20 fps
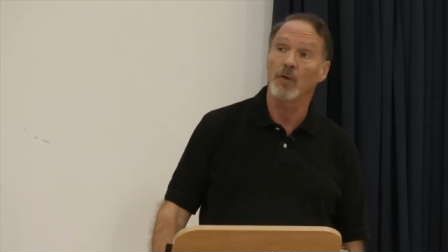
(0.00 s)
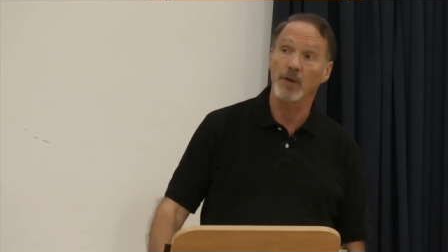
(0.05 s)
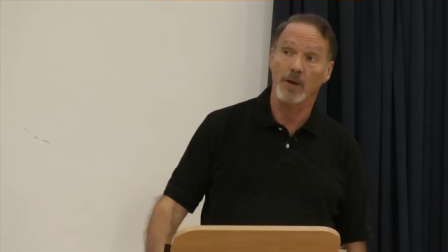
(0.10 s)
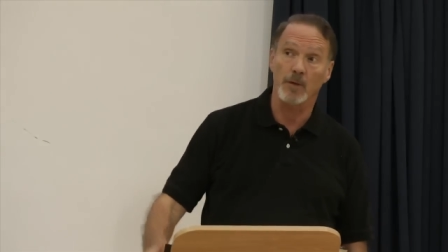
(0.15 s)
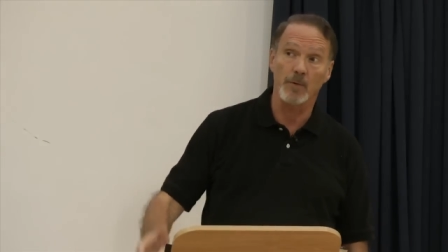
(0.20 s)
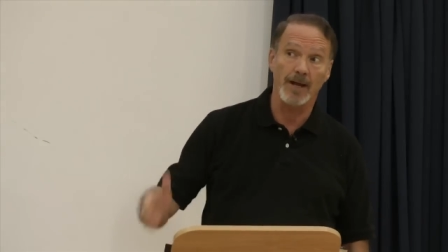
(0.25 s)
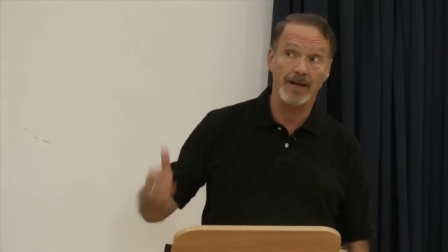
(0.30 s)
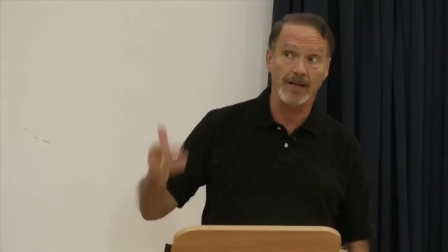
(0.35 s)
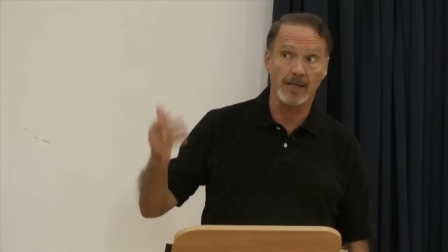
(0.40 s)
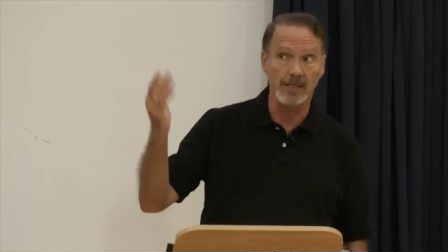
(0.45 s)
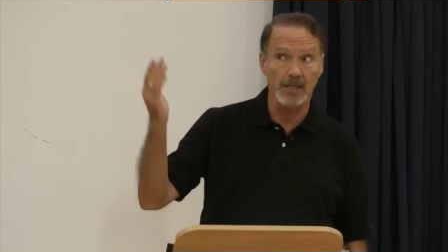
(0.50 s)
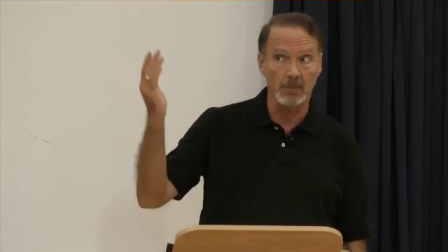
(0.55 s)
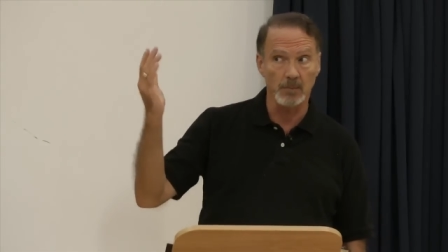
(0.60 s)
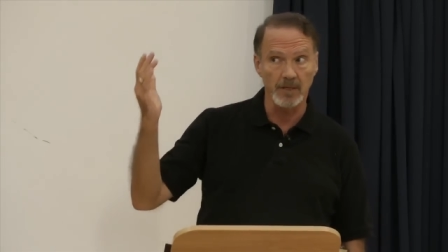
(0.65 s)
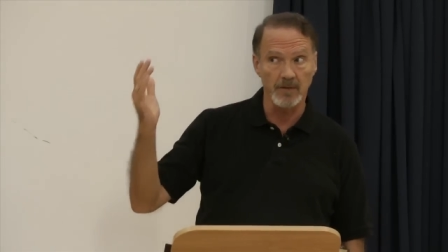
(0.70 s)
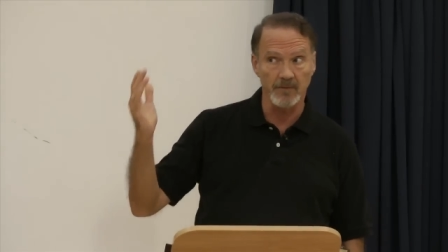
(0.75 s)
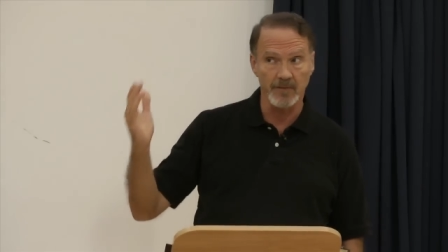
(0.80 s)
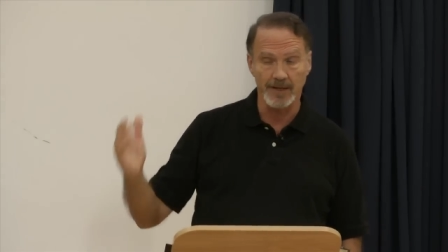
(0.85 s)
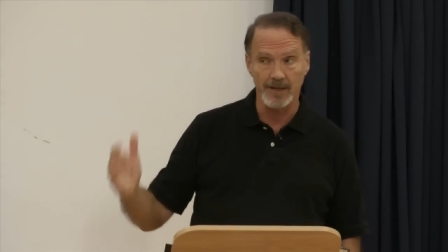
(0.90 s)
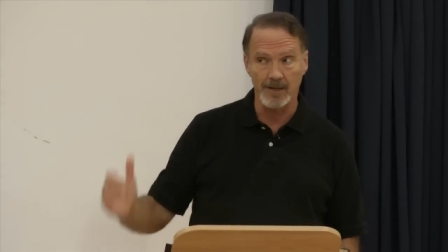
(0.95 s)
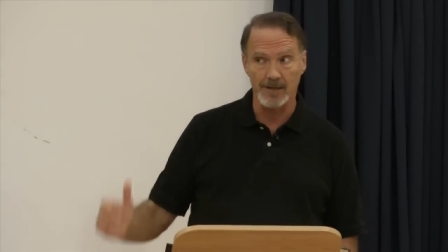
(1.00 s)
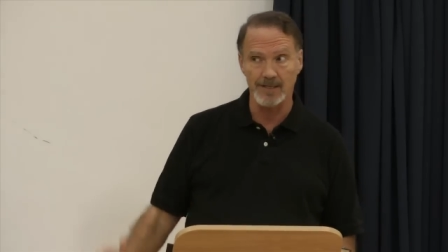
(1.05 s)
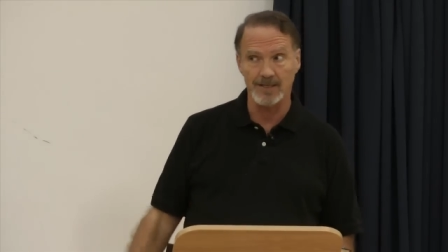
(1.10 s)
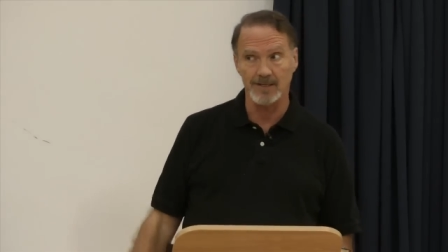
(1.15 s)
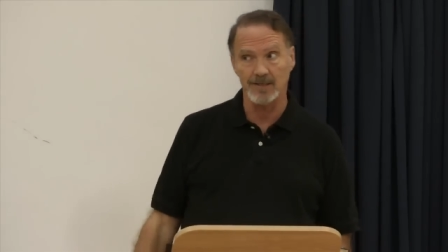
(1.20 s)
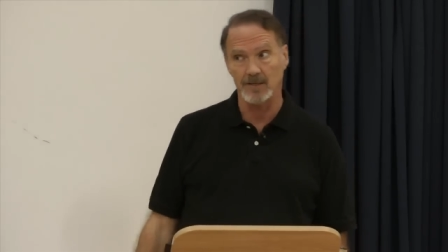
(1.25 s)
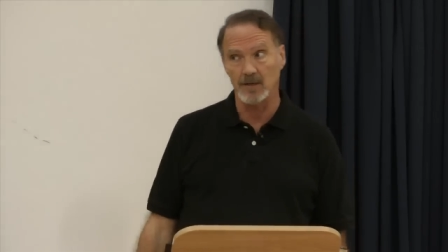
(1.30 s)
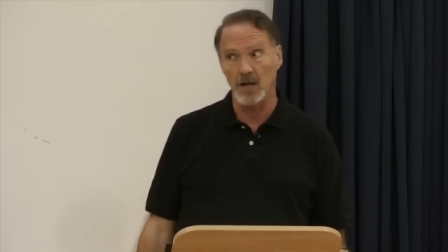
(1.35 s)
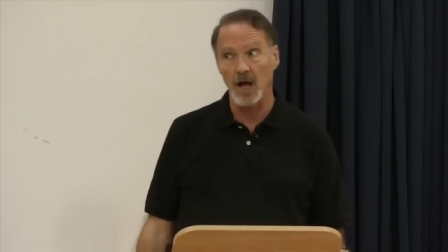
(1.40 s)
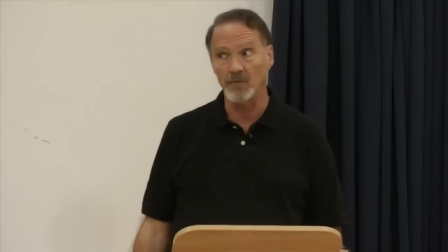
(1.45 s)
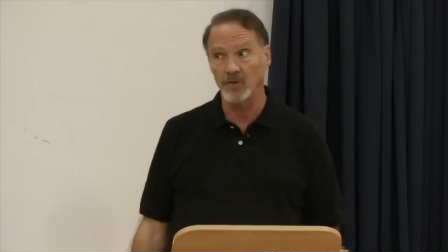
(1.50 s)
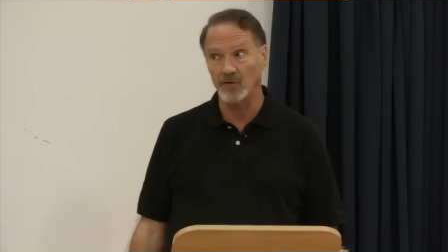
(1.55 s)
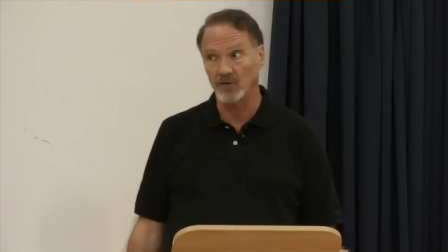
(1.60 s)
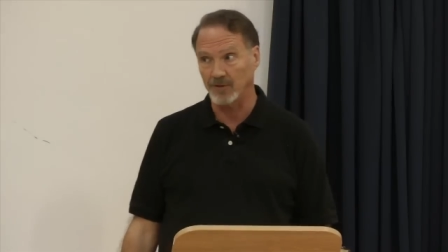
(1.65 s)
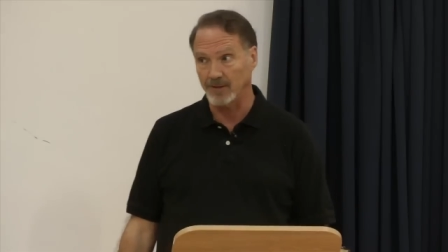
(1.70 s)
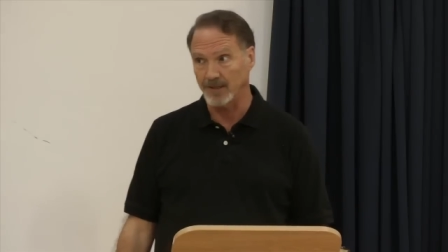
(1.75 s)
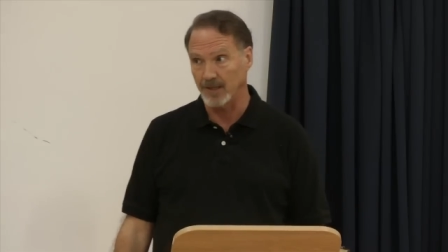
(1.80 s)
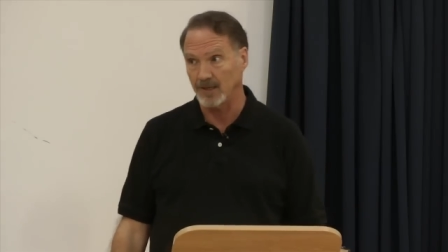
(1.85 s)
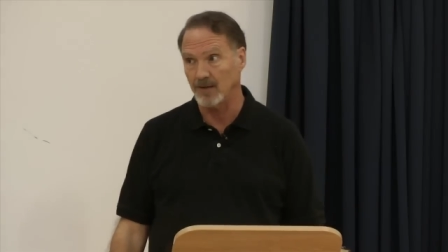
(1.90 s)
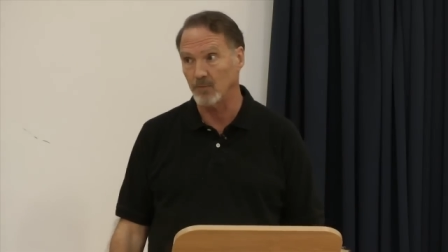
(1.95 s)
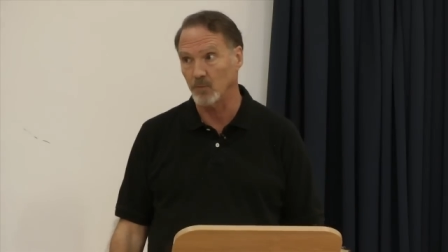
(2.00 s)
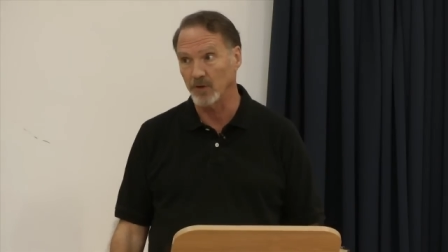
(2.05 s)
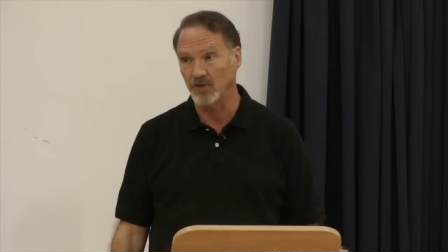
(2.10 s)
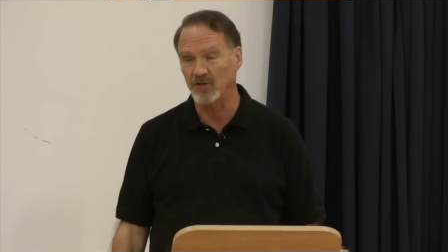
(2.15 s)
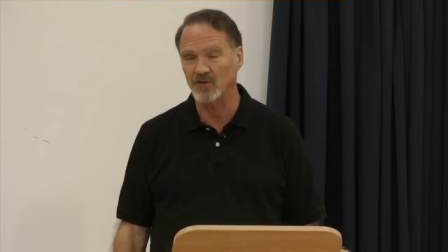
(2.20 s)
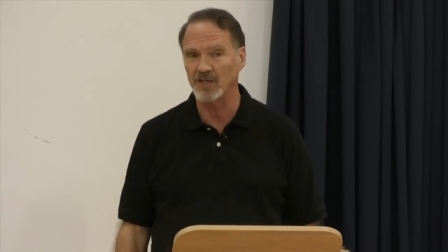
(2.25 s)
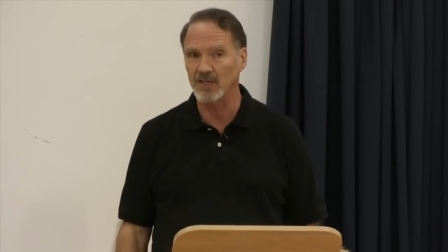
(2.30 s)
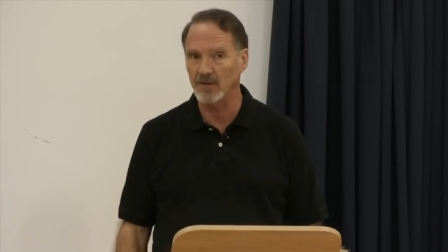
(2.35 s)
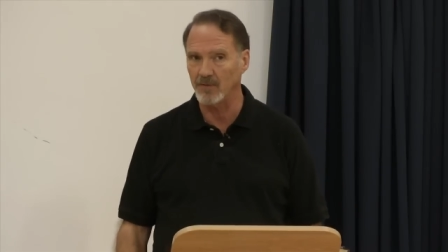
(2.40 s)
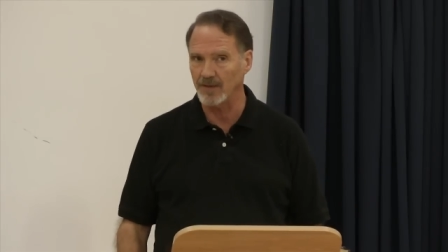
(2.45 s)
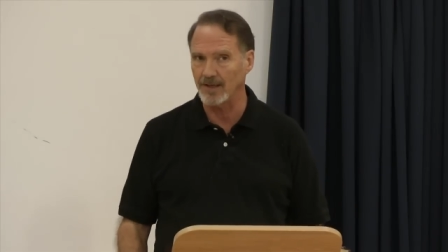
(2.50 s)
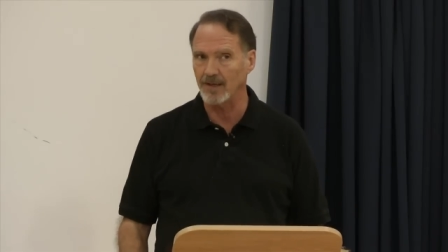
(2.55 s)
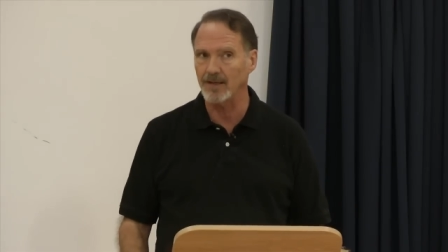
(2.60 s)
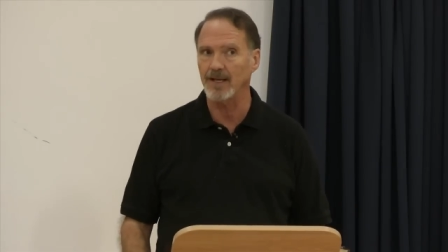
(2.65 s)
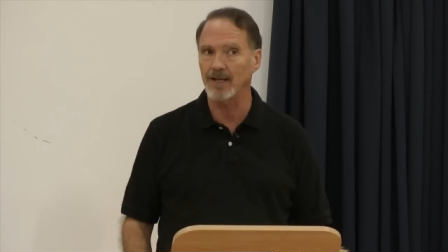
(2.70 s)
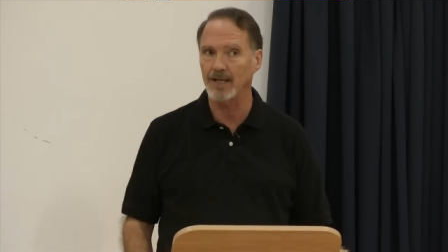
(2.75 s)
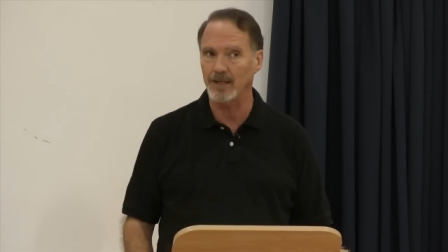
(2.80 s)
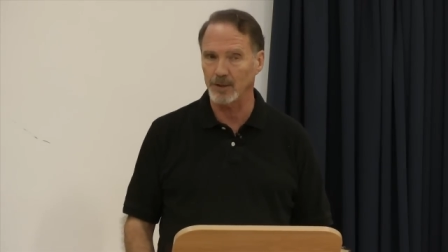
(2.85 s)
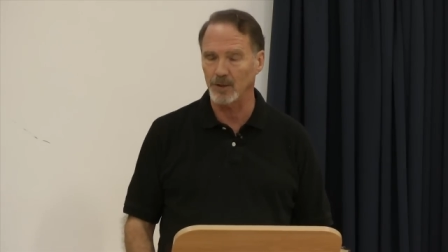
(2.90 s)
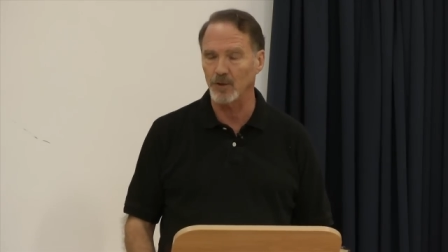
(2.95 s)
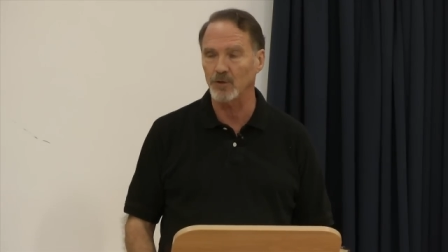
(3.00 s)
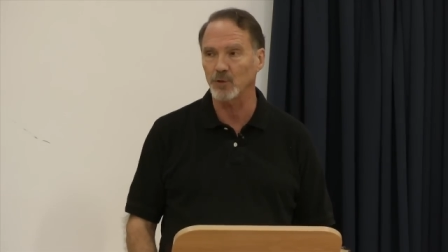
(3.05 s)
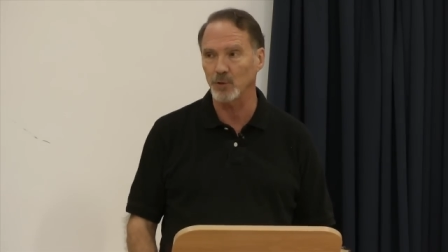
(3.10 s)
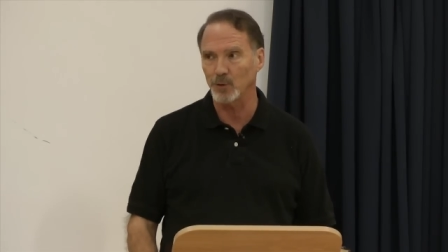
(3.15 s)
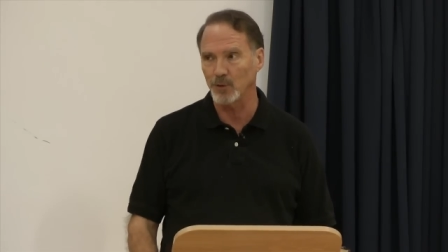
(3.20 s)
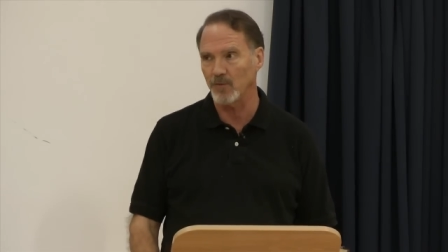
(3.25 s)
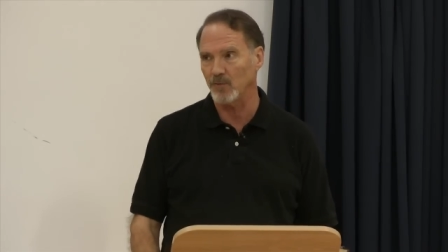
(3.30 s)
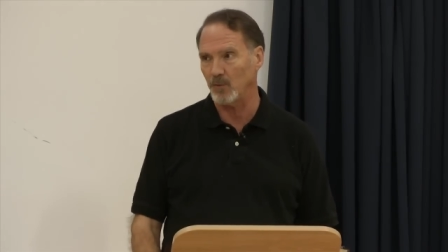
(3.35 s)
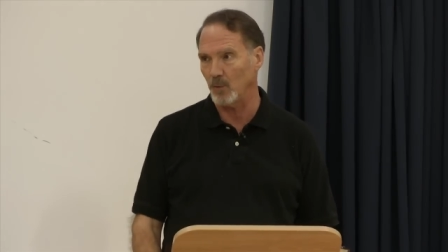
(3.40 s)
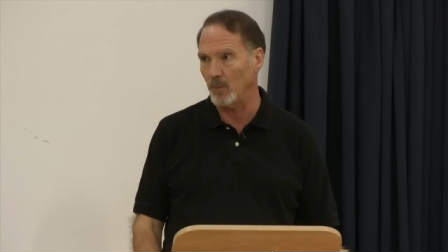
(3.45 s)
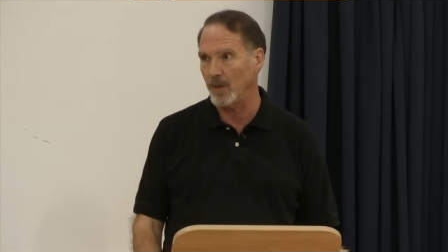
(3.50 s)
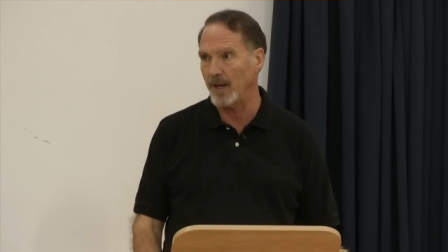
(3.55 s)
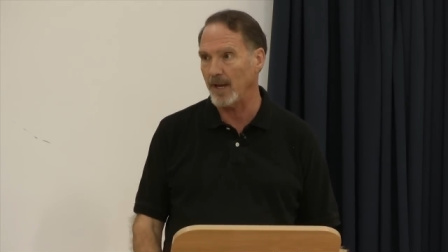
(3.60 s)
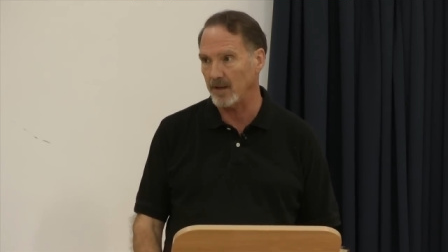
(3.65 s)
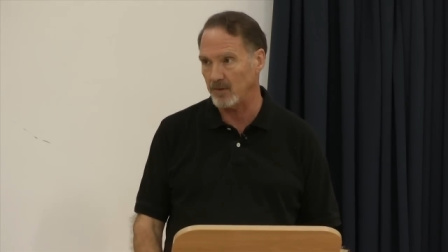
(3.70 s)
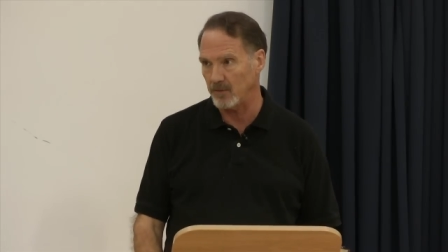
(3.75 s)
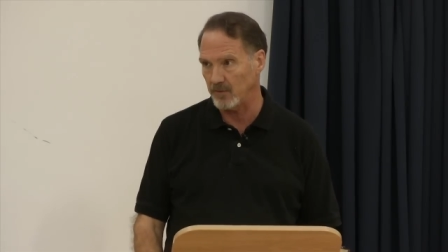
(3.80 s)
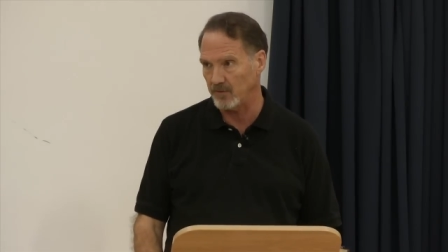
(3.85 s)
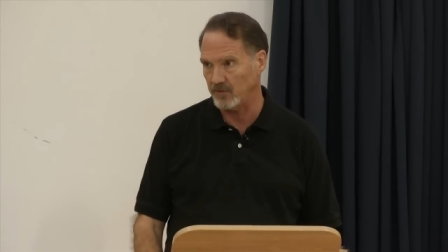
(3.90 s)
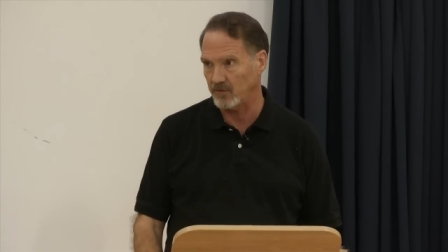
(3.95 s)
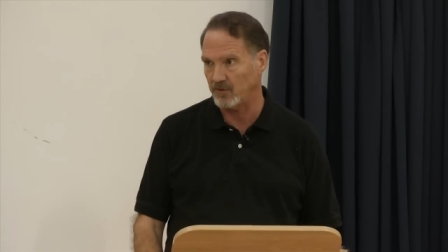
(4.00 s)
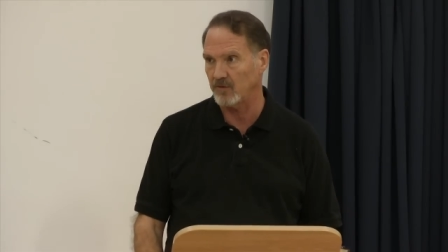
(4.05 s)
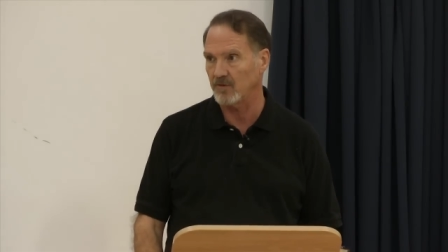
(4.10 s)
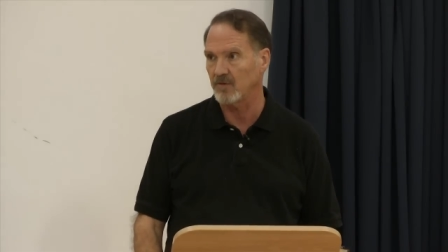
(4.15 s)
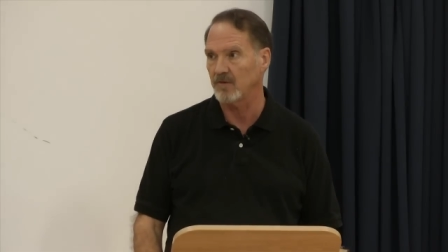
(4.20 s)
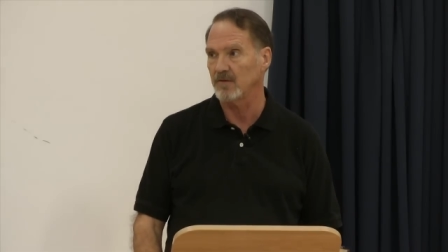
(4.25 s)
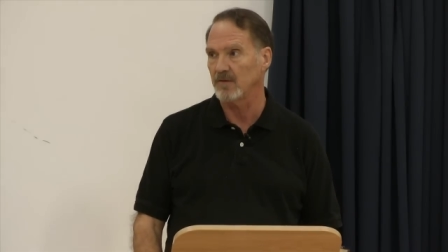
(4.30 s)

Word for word: theoretically believing on it and obviously receiving a healing are two different matters.